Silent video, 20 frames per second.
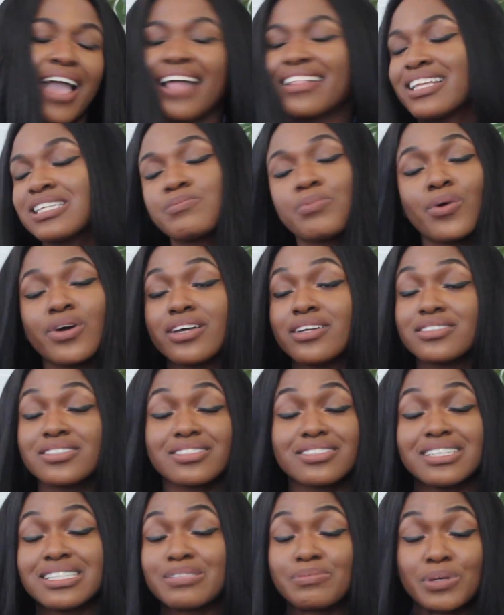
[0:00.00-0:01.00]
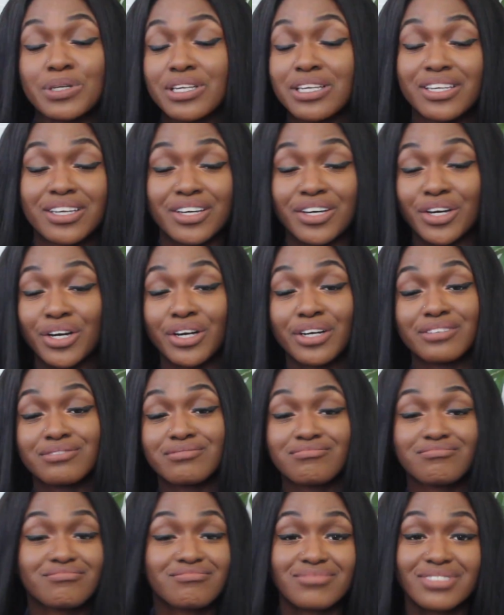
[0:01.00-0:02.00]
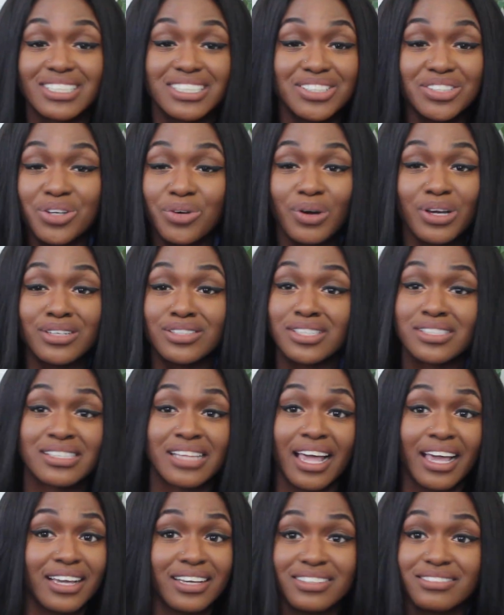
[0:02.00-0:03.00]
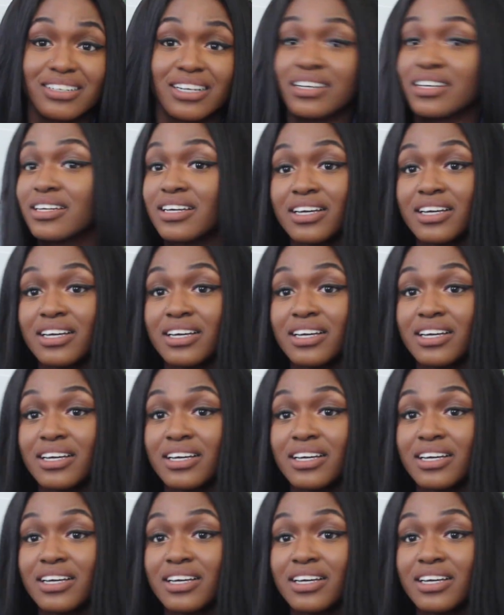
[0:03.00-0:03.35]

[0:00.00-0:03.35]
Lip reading: At this point, it's been a year. You know when you just like...